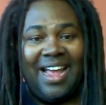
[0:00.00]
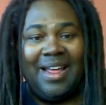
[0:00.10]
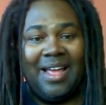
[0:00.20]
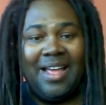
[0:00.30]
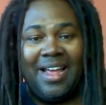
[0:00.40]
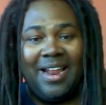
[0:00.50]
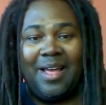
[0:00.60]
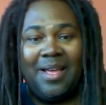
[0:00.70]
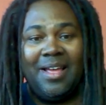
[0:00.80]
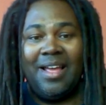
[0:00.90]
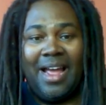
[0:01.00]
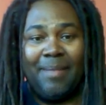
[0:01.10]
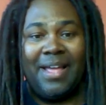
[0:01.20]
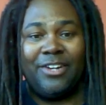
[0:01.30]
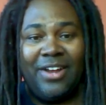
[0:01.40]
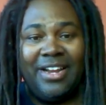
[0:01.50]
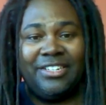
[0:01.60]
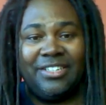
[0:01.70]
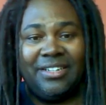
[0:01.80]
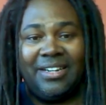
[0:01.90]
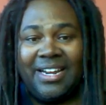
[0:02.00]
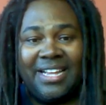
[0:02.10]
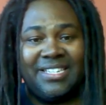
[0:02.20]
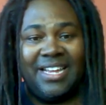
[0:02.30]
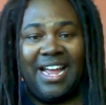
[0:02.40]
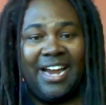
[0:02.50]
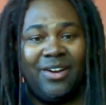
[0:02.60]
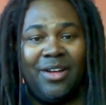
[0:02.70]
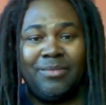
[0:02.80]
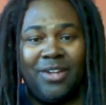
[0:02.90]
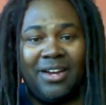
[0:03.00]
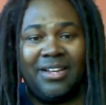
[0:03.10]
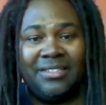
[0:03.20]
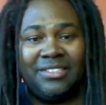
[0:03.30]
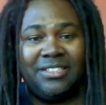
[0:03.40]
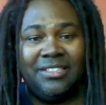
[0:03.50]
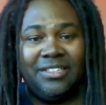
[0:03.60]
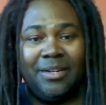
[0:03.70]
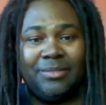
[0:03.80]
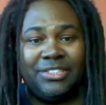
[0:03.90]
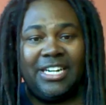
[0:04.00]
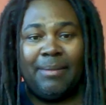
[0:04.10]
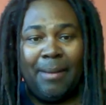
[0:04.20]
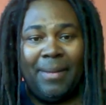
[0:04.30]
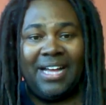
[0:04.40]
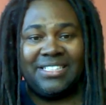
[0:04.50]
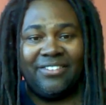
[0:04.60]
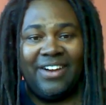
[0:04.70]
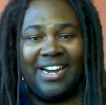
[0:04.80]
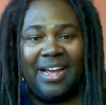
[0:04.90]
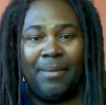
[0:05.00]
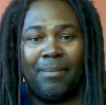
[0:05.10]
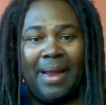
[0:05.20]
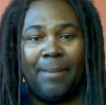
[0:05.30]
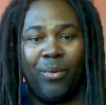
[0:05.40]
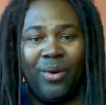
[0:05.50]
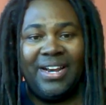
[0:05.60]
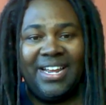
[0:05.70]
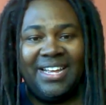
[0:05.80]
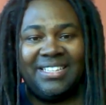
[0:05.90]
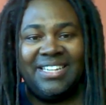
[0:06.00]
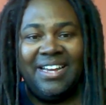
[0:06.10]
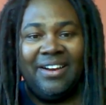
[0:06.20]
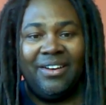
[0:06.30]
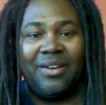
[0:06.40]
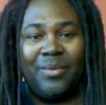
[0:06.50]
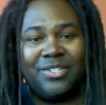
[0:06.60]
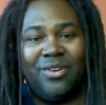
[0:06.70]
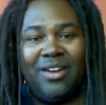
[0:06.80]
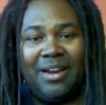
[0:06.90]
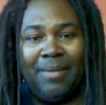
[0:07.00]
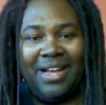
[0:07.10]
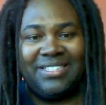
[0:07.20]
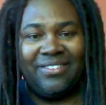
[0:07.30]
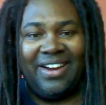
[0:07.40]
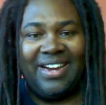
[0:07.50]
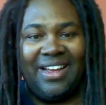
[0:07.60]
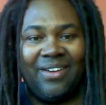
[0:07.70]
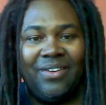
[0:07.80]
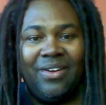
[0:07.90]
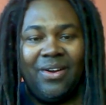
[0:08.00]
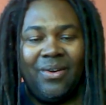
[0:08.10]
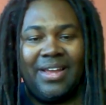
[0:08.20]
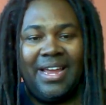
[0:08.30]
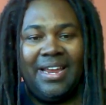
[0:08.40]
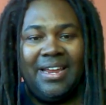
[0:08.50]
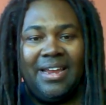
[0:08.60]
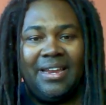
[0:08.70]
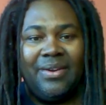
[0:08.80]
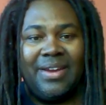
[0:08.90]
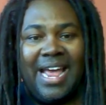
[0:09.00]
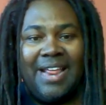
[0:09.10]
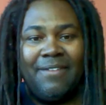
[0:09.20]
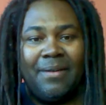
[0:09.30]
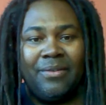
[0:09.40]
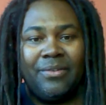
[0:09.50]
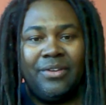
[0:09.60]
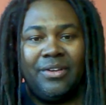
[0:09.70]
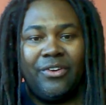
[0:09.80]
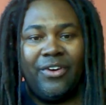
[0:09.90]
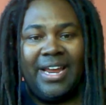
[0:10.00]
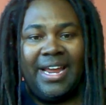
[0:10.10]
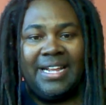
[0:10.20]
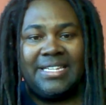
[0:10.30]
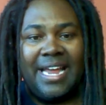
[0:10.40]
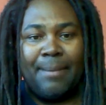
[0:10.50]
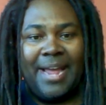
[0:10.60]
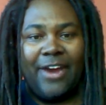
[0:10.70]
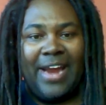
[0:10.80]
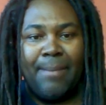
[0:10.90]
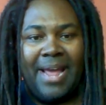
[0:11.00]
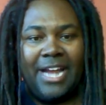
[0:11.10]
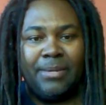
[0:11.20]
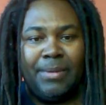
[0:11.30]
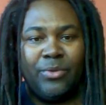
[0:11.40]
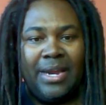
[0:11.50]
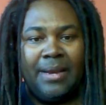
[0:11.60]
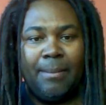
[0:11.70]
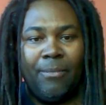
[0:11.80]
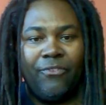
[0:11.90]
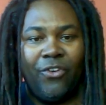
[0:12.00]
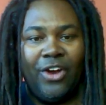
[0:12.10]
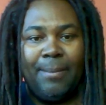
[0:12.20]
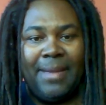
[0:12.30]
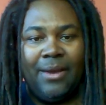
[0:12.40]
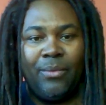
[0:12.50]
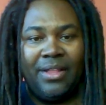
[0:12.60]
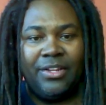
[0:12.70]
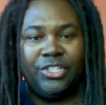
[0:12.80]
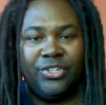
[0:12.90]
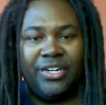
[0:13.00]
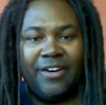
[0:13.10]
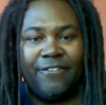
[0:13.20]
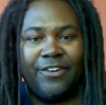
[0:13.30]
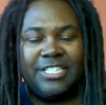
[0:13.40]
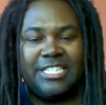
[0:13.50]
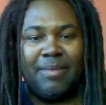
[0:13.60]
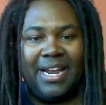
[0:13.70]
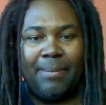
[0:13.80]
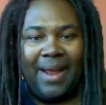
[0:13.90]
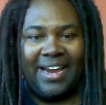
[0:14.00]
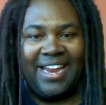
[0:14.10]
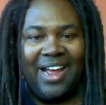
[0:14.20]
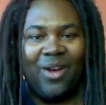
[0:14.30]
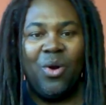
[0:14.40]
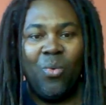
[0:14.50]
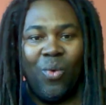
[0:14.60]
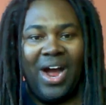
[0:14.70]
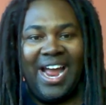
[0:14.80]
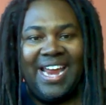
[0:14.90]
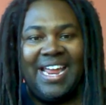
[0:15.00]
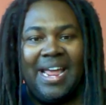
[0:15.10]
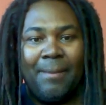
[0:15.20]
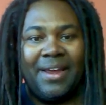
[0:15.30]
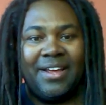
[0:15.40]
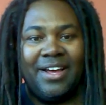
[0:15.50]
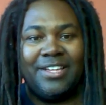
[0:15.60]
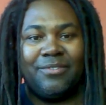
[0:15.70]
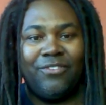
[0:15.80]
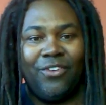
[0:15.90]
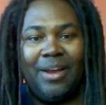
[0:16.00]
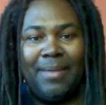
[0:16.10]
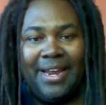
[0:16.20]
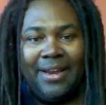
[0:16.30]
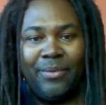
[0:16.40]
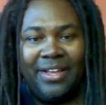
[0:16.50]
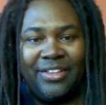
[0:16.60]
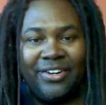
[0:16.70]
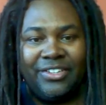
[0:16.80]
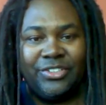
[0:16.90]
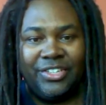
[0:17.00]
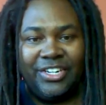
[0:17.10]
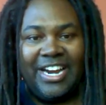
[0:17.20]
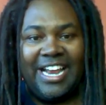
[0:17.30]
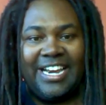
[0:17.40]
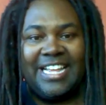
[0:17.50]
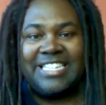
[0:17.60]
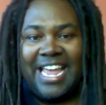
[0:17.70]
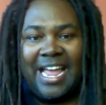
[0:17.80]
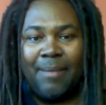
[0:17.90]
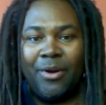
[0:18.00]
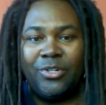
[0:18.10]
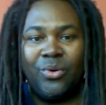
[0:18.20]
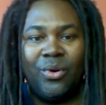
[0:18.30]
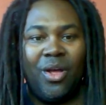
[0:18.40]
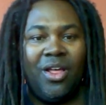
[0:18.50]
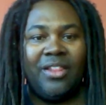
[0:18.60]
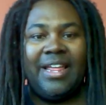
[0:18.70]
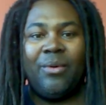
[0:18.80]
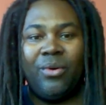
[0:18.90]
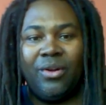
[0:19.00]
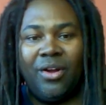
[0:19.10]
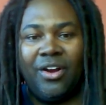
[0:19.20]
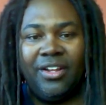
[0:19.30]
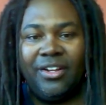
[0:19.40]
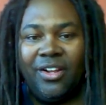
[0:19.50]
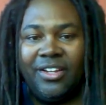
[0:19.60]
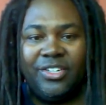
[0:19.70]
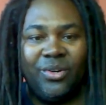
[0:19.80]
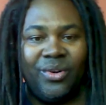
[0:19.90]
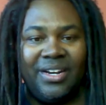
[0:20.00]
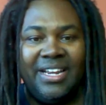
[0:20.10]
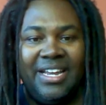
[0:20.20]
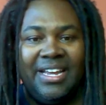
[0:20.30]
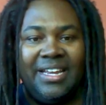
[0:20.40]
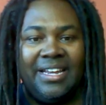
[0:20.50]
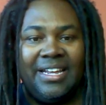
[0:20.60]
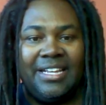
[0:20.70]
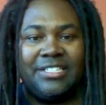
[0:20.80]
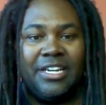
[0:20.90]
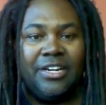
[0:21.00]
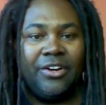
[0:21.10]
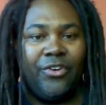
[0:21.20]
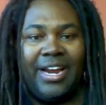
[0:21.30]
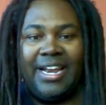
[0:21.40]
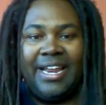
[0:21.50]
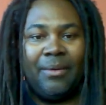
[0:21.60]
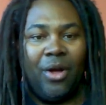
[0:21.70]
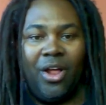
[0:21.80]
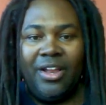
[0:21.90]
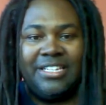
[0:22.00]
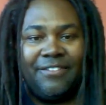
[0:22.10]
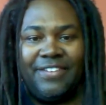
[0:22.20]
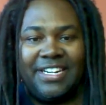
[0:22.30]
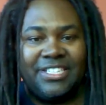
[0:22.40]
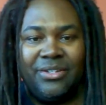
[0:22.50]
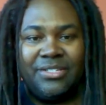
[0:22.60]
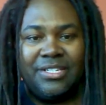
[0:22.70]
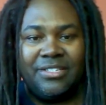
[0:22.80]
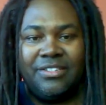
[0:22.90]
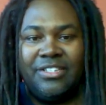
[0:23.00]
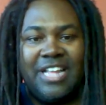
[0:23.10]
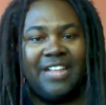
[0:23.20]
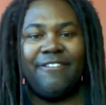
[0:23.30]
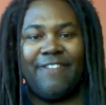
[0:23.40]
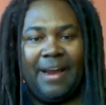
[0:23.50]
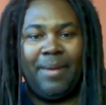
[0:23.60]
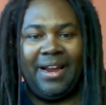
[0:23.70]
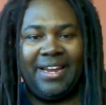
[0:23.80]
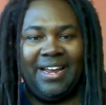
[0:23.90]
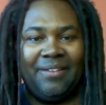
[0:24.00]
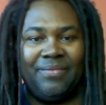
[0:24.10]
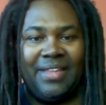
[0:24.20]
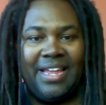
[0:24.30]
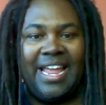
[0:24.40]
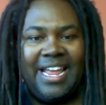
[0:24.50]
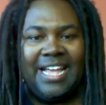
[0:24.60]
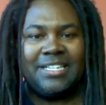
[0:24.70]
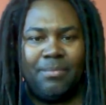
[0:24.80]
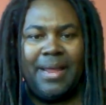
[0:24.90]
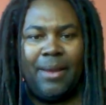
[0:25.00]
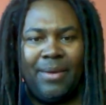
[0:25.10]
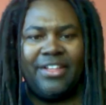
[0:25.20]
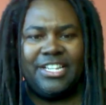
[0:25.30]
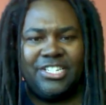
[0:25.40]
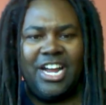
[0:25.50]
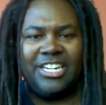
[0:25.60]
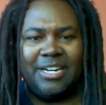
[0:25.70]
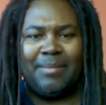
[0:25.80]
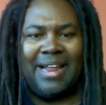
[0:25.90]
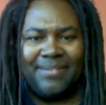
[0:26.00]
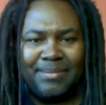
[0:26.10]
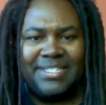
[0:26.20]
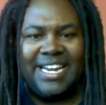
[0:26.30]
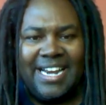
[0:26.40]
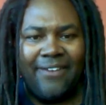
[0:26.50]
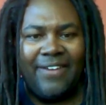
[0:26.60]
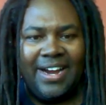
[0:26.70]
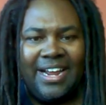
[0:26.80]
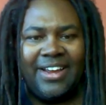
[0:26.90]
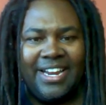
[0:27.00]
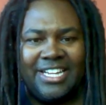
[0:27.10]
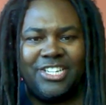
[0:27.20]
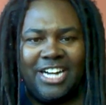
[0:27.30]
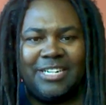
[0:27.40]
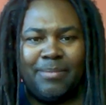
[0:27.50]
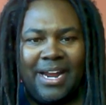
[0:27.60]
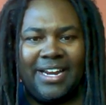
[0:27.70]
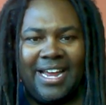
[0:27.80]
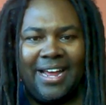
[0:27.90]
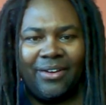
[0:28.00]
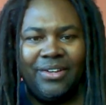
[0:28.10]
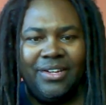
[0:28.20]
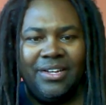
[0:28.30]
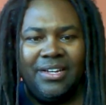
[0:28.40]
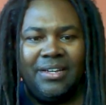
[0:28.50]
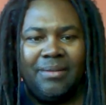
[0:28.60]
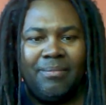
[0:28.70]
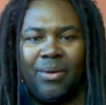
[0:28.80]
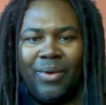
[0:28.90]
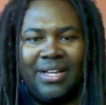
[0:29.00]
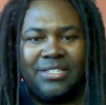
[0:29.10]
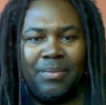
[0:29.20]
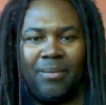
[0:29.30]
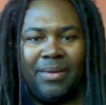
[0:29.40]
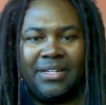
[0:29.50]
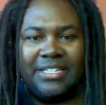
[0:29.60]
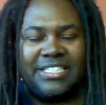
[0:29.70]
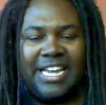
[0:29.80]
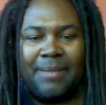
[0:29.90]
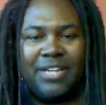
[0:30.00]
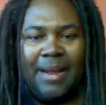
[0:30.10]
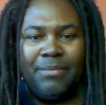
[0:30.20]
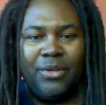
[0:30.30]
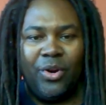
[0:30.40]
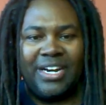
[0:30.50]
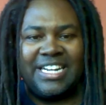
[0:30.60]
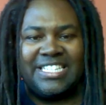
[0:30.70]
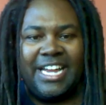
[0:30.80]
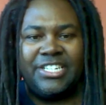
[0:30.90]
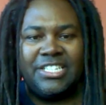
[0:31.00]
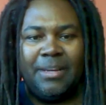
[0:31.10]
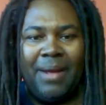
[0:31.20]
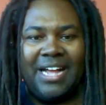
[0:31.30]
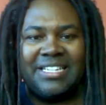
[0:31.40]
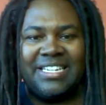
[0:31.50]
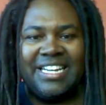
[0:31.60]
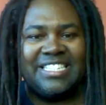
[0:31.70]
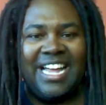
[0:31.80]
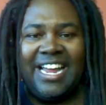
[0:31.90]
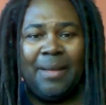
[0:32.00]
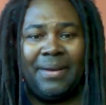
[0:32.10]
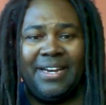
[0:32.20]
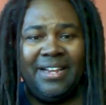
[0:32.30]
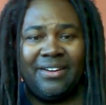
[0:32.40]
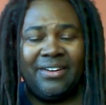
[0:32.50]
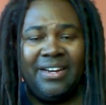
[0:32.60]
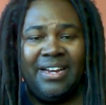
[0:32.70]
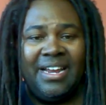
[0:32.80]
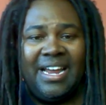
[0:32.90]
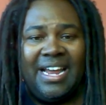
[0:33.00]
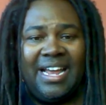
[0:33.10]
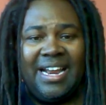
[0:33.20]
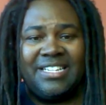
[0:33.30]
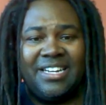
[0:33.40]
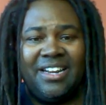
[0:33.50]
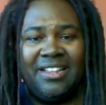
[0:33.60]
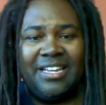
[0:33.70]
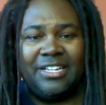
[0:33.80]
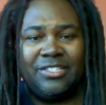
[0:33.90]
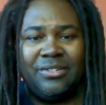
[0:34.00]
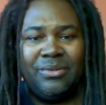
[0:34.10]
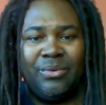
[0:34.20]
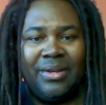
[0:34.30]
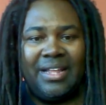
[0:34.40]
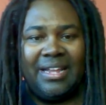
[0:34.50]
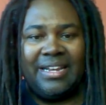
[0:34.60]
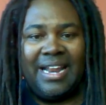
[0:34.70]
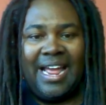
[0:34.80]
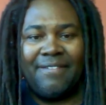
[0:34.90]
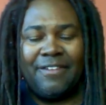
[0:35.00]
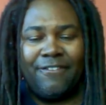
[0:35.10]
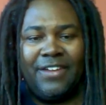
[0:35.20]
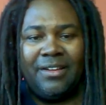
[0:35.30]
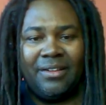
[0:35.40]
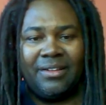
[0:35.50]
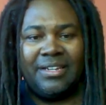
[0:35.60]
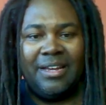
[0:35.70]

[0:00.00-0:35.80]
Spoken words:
I'm not trying to, like I said, I know I'm talking shit about boxing right now, but my point is, look at what's going on in boxing right now. Okay, you can't even create a great matchup between Floyd Mayweather Jr. versus Manny Pacquiao. Why? Because Floyd Mayweather Jr. and his camp are doing all they're doing is creating all these different excuses not to fight Pacquiao. And yes, Mayweather is dodging him, and I'm saying that right now. He is dodging Pacquiao. But at the same time, the organization, the boxing is not helping either. And that's another thing too that I have to feel.